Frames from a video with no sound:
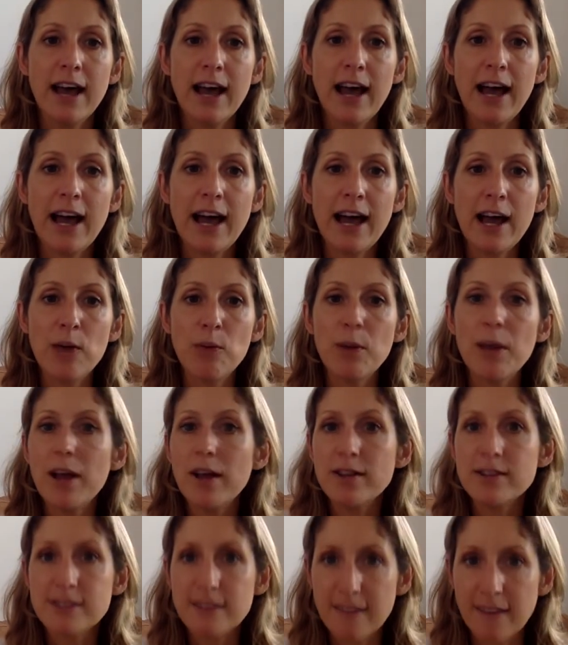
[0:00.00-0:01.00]
and we
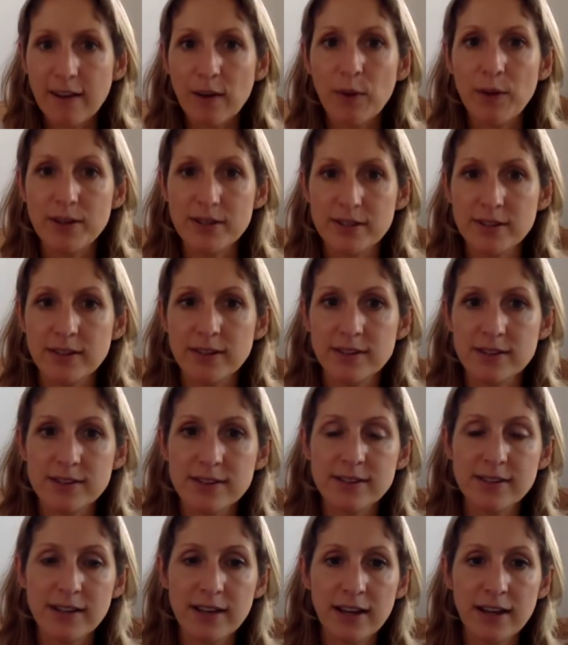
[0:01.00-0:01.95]
answer their questions.